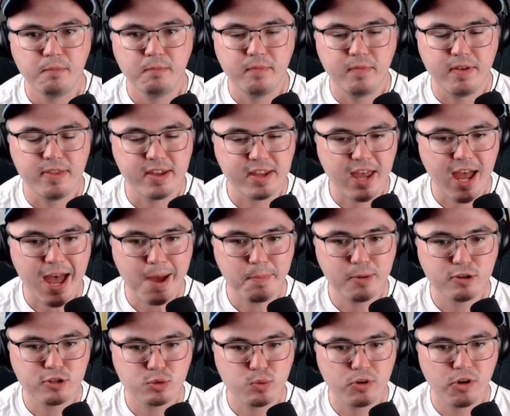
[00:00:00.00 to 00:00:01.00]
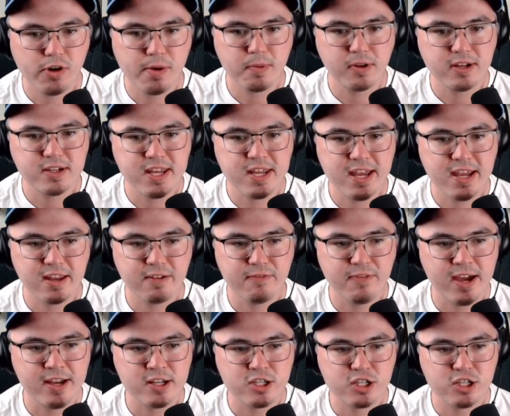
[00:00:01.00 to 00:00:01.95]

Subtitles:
And the Capitals were able to take advantage